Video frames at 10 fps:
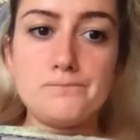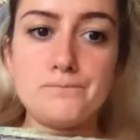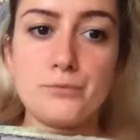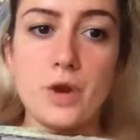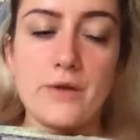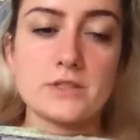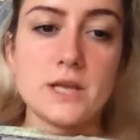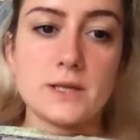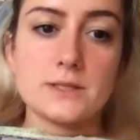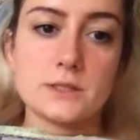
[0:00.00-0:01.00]
private
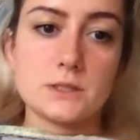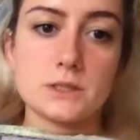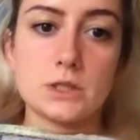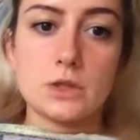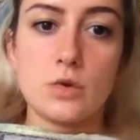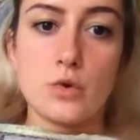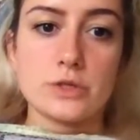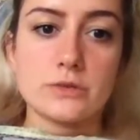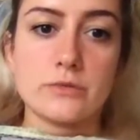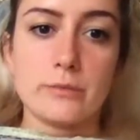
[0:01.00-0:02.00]
sciences in the
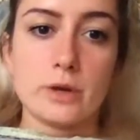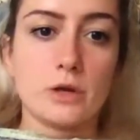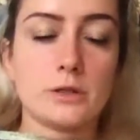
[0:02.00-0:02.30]
course of empirical